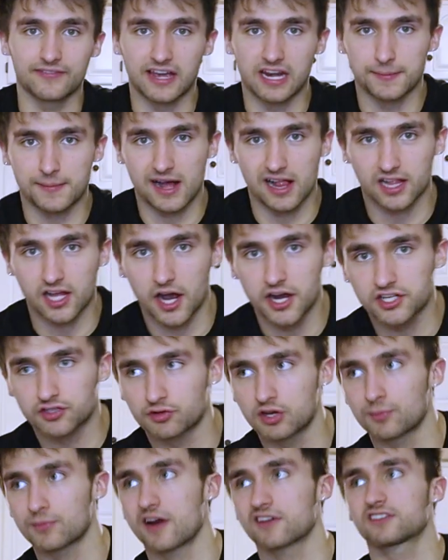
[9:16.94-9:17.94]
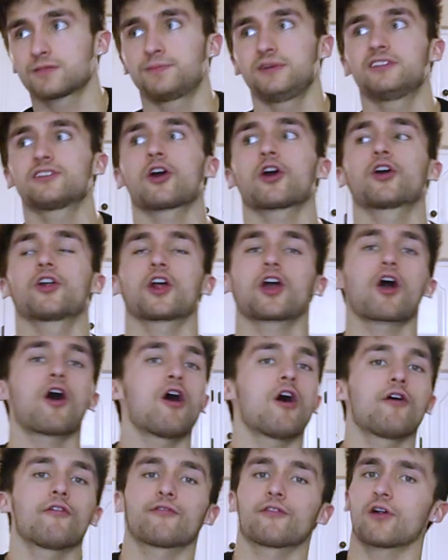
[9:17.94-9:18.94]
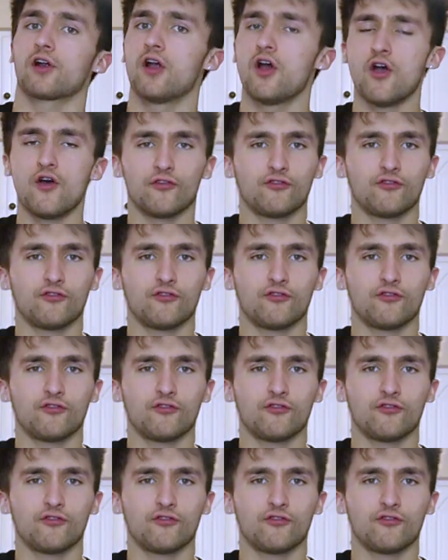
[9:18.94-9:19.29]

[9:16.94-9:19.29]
of anabolic ice cream recipes are gonna call for